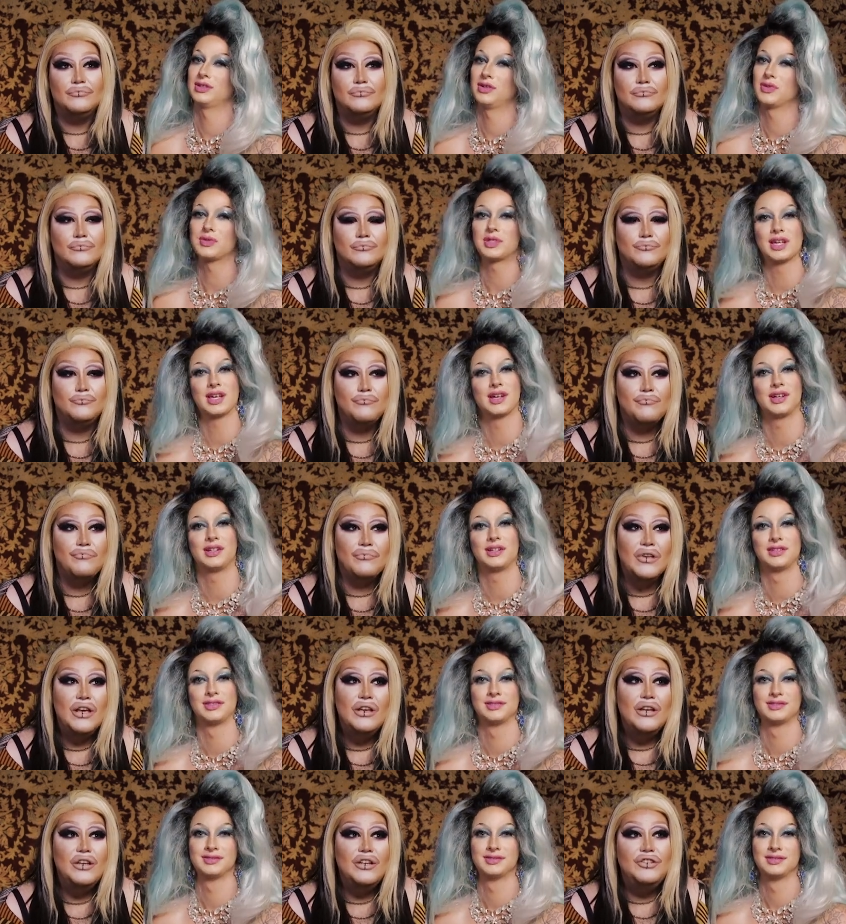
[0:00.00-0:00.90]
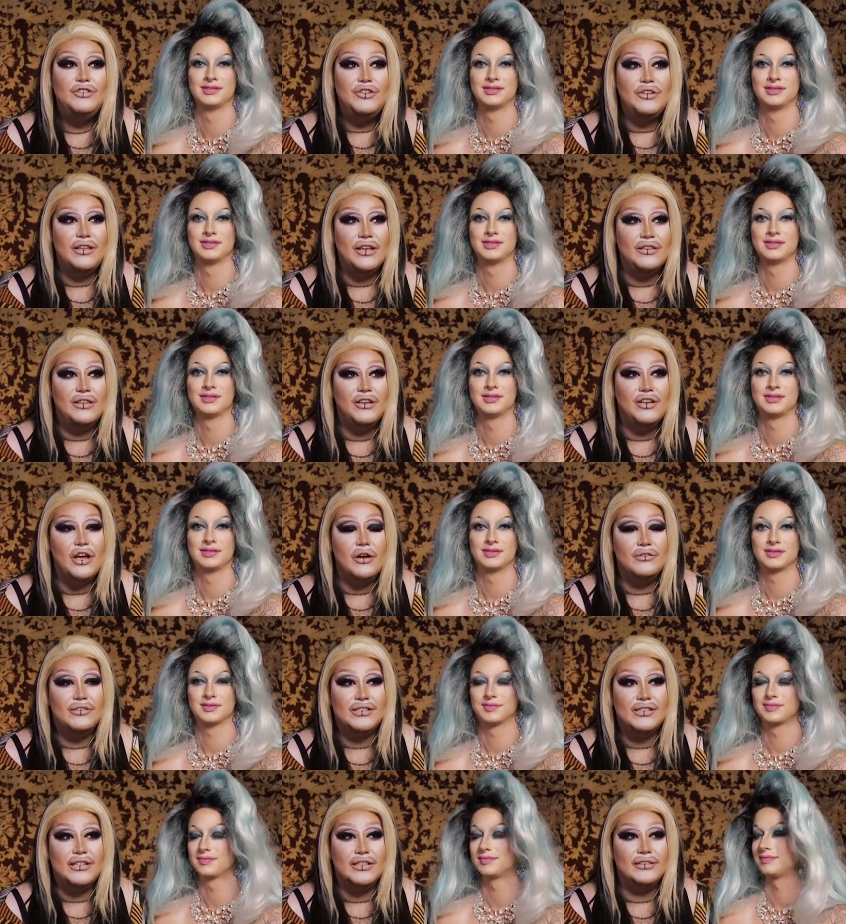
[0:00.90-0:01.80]
Speaker 1: hotel. Do you think the
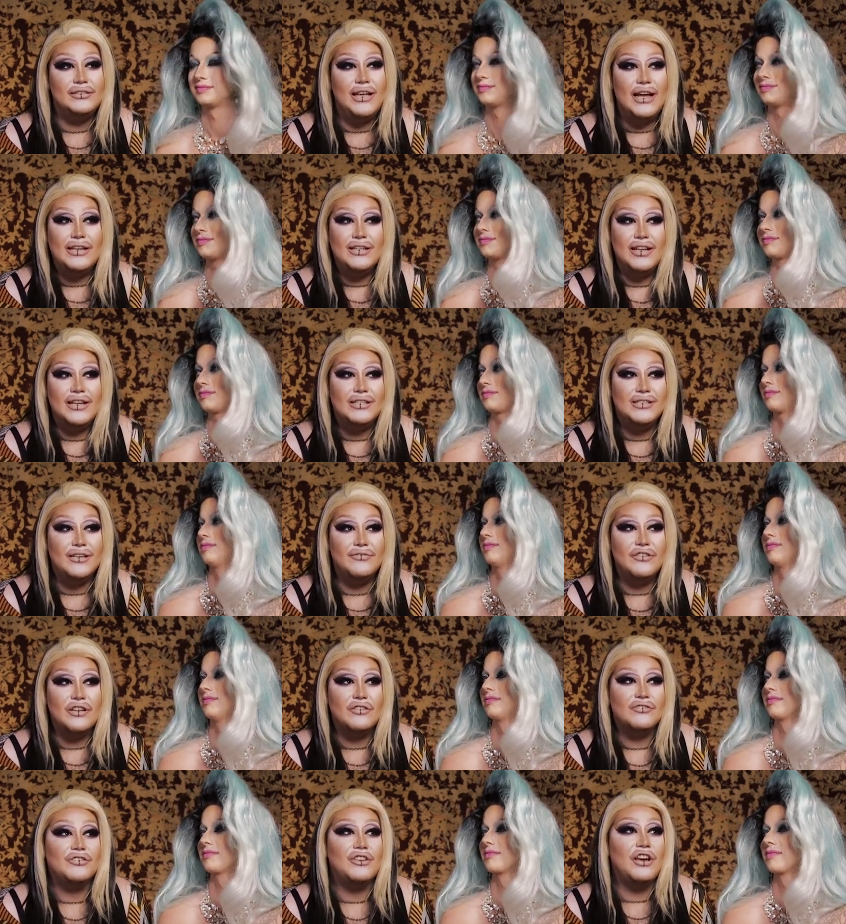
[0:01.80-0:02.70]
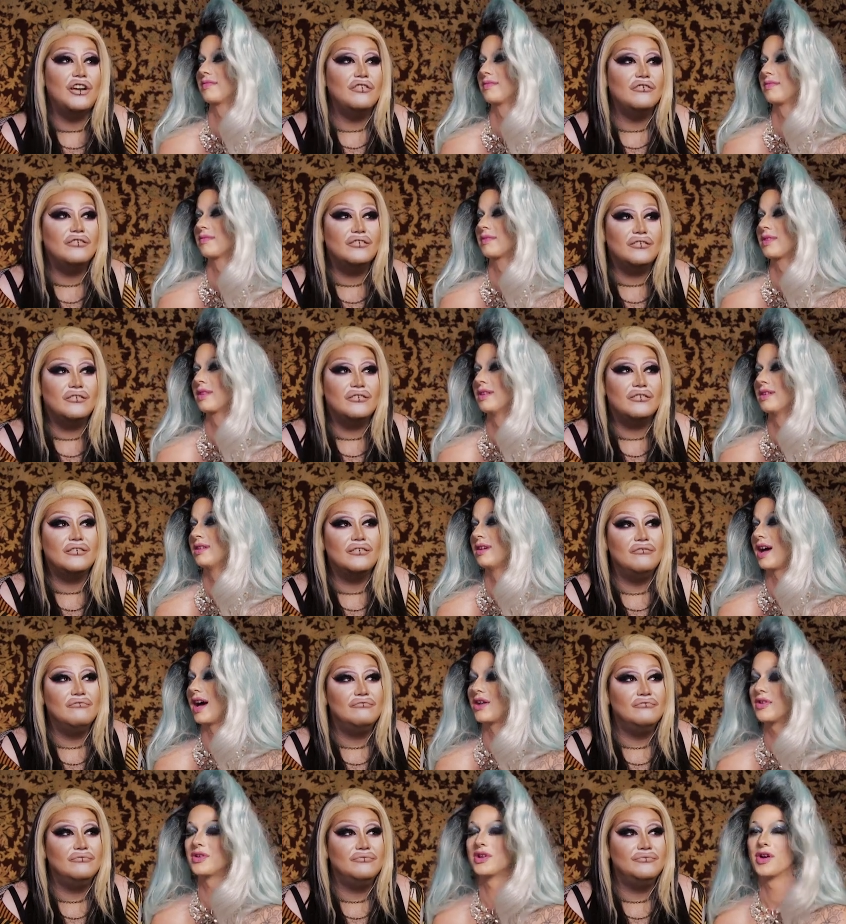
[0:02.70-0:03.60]
ghosts here like us if there's
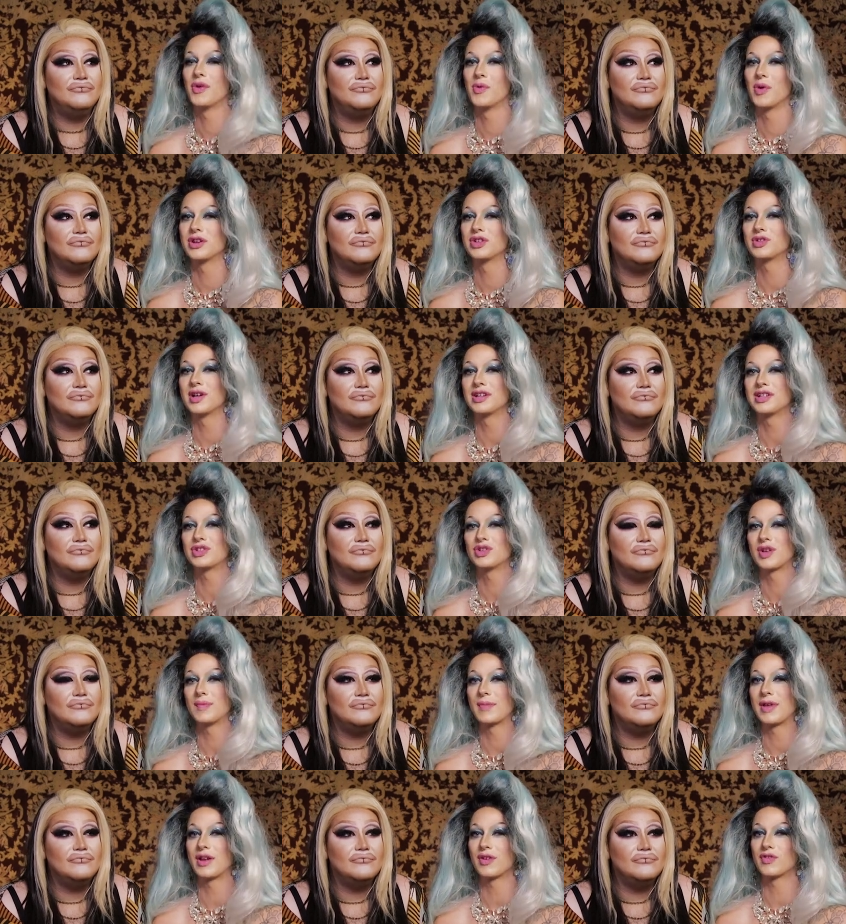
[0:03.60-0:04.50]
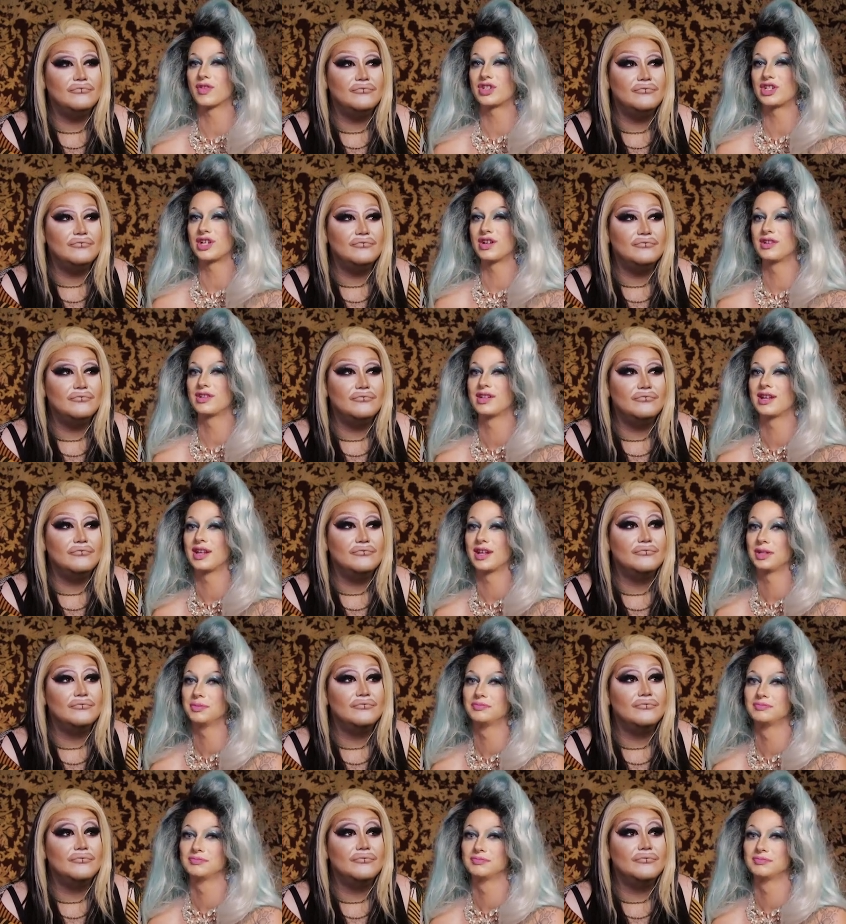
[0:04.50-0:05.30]
ghosts?
Speaker 2: I don't know. One tried to trip me out of a chair today.